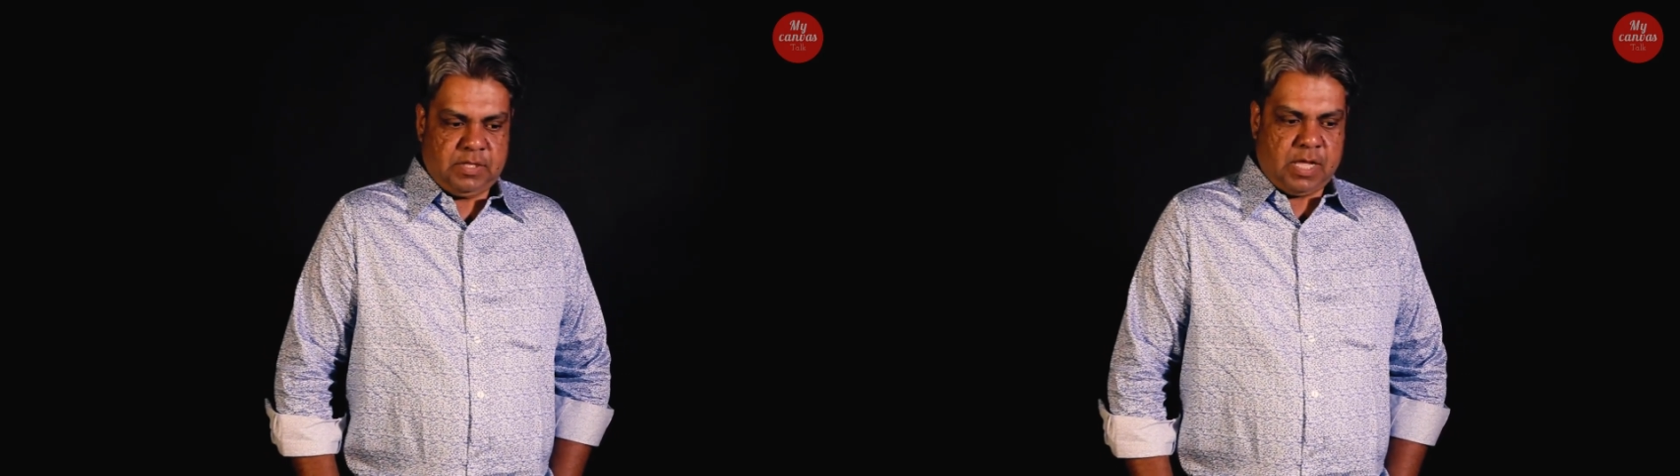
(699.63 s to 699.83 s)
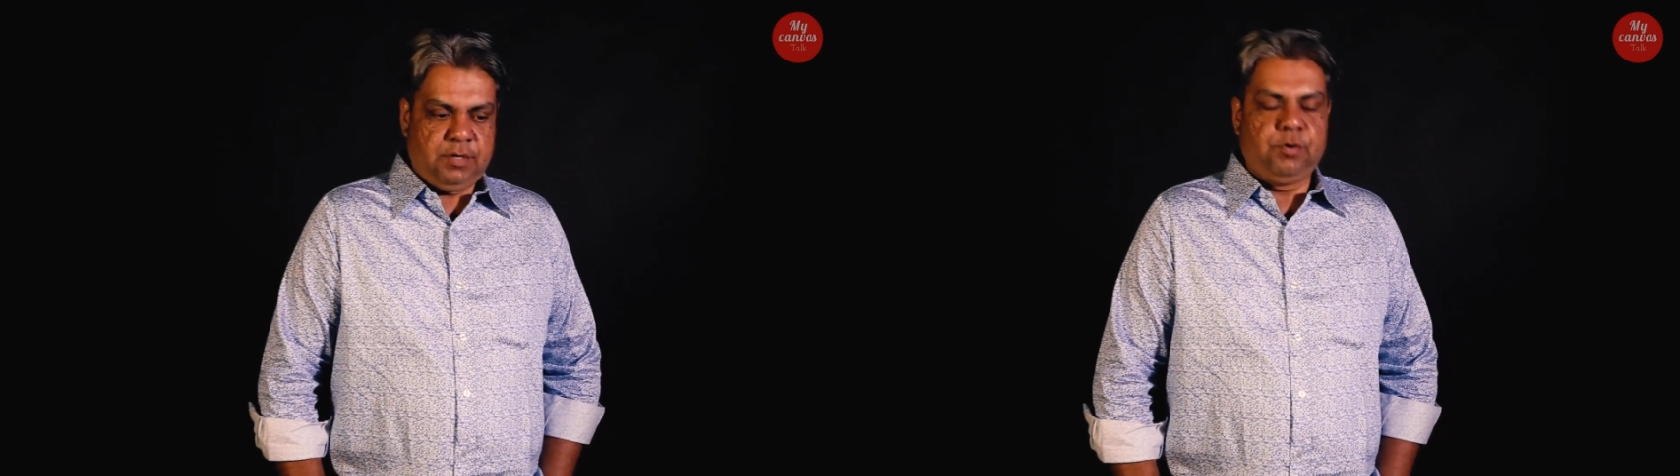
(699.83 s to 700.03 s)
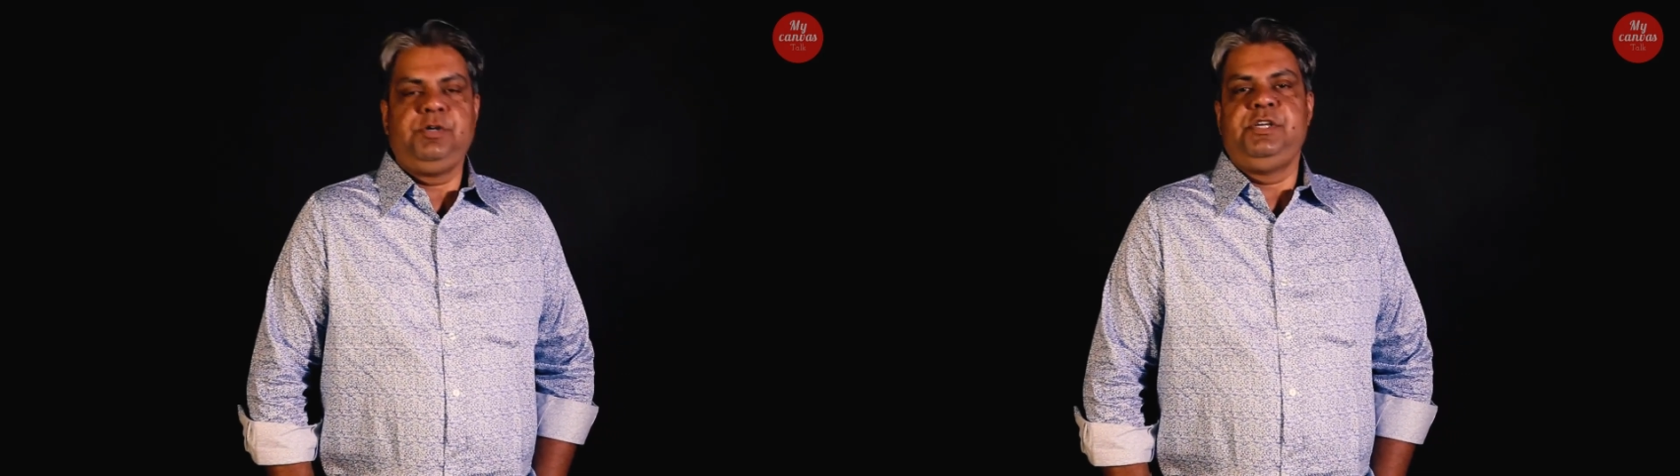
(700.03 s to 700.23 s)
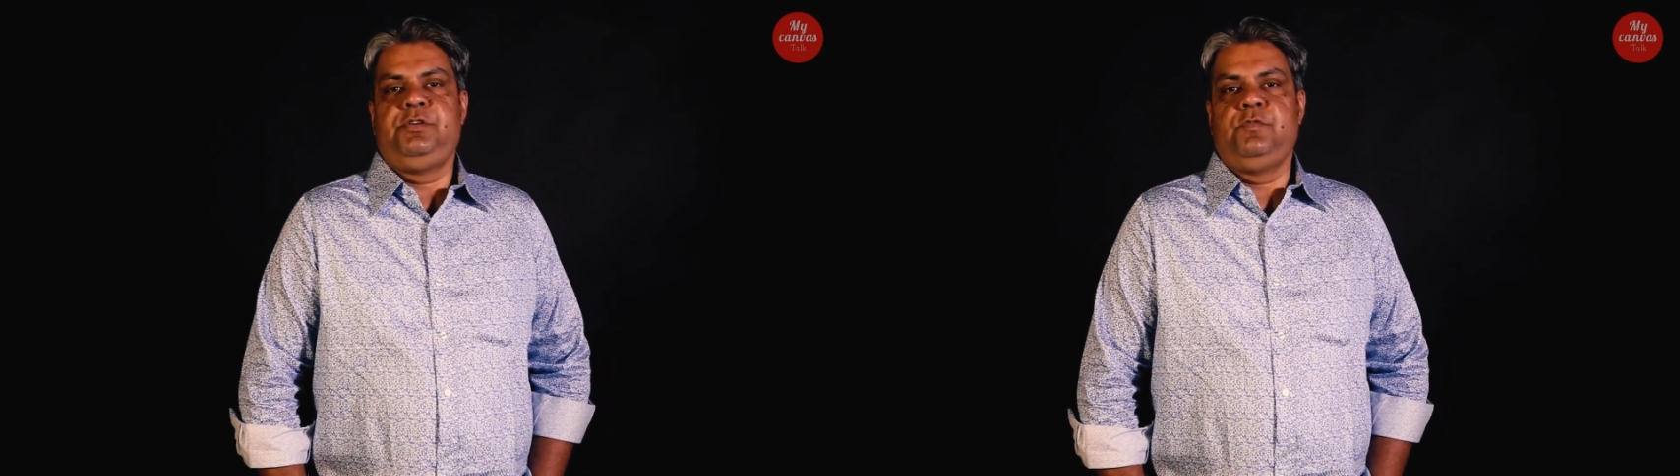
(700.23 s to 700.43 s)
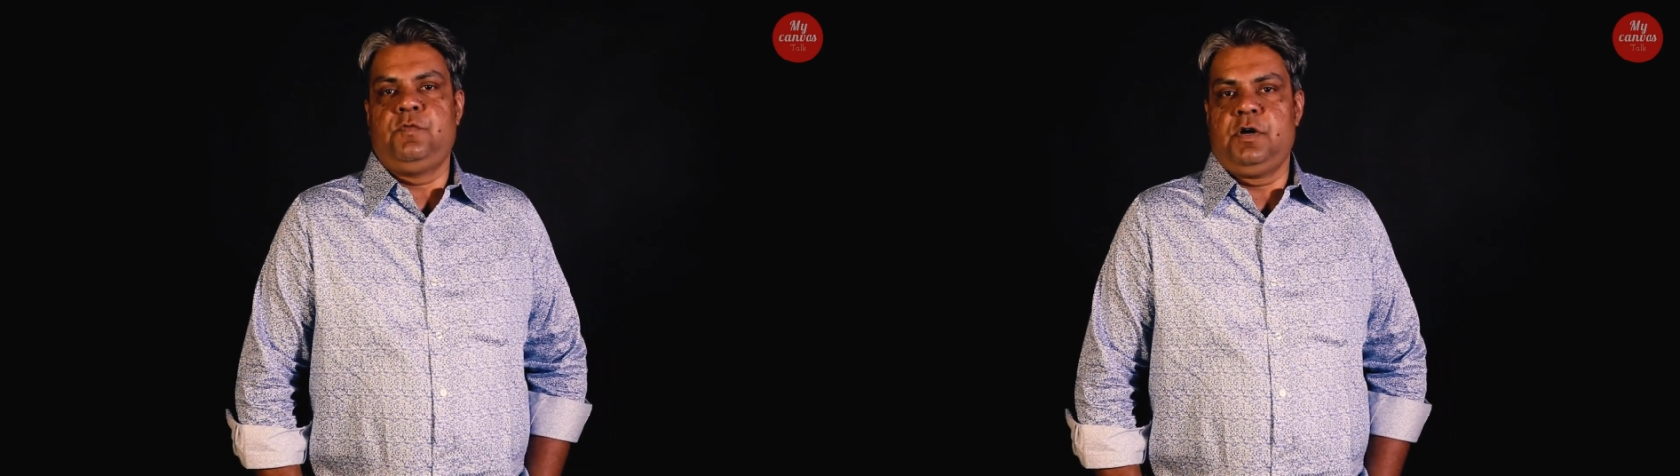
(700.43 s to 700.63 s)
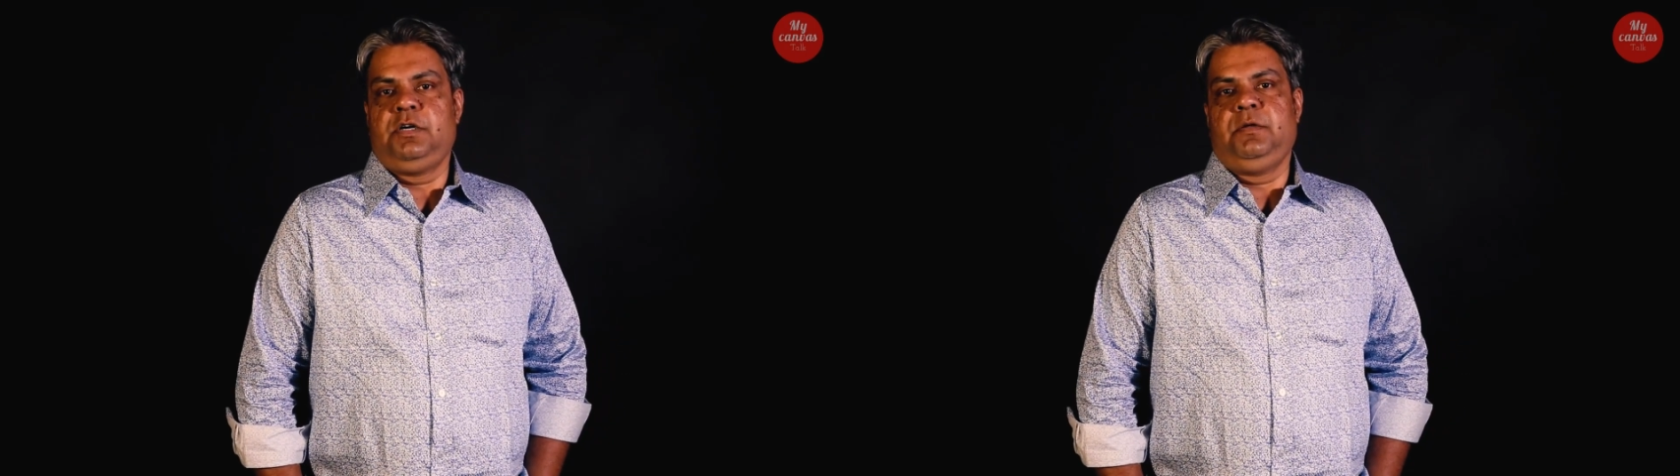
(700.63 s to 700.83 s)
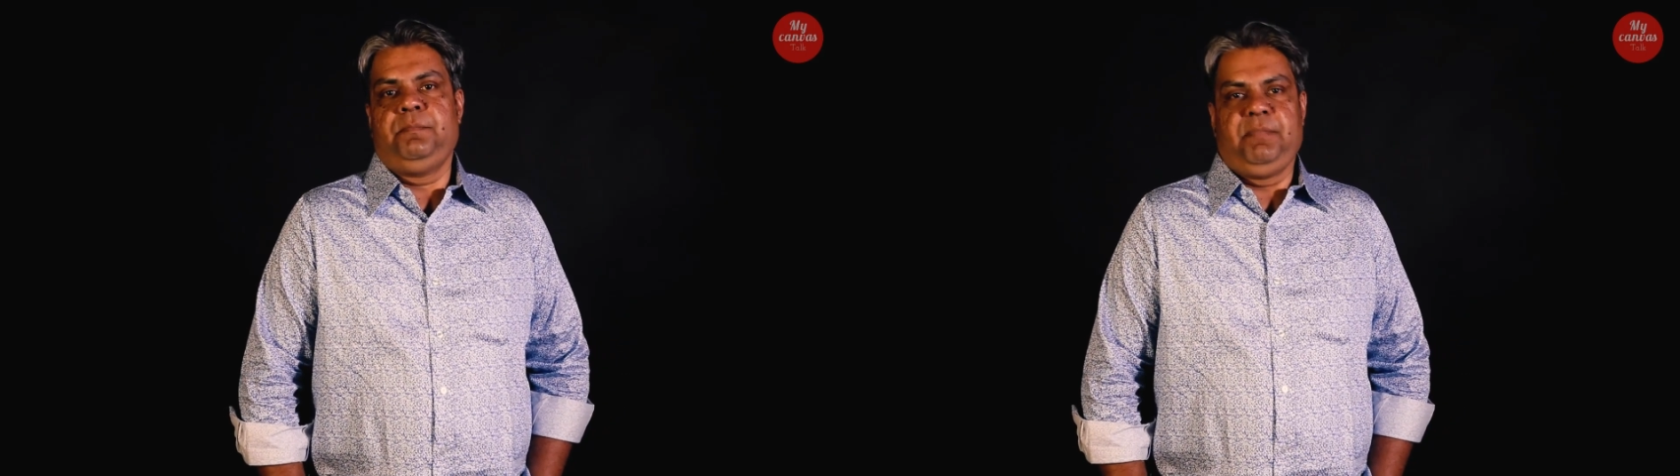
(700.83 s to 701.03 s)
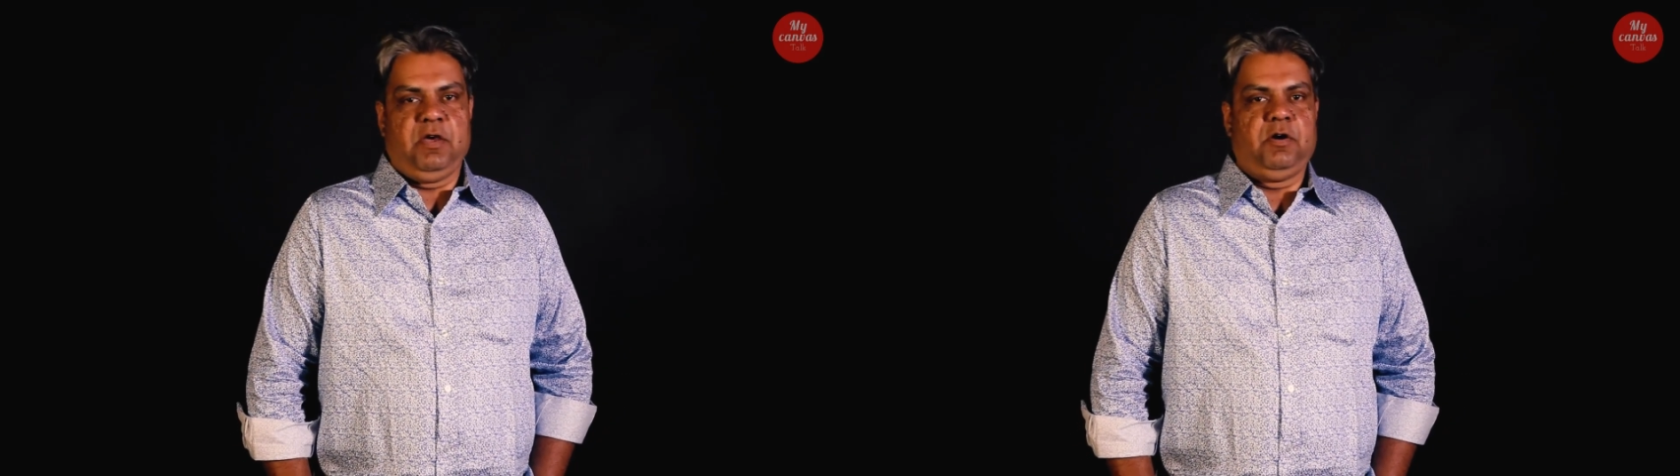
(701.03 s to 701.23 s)
I don't need to
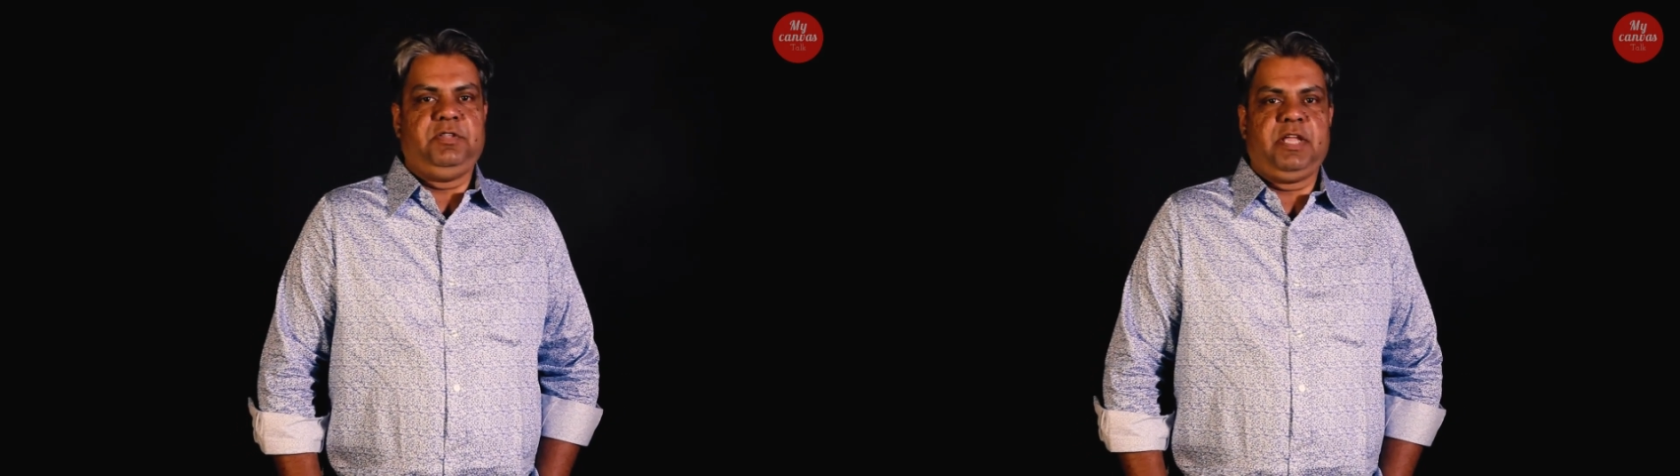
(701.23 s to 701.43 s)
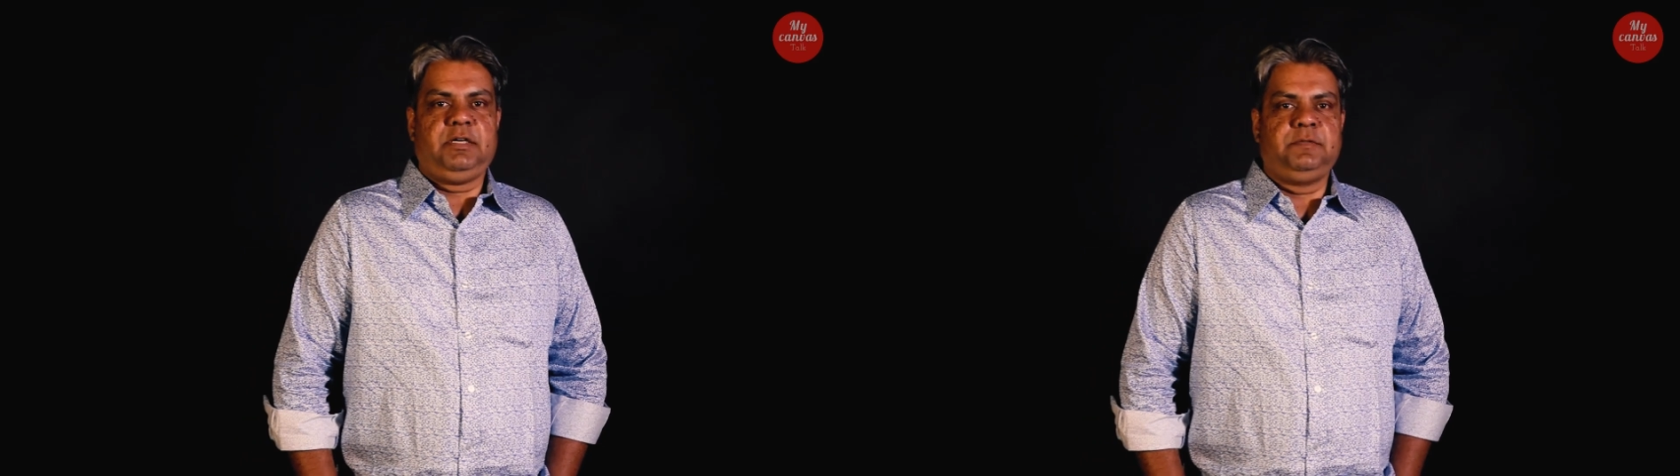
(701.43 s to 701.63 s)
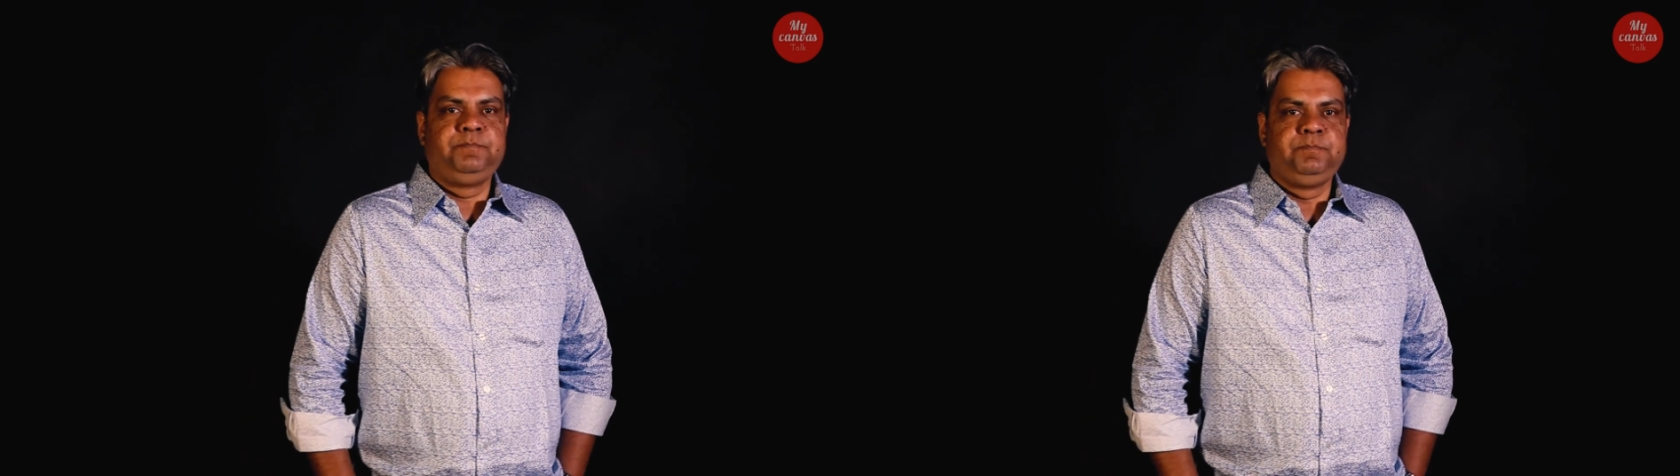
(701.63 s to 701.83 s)
work beyond that.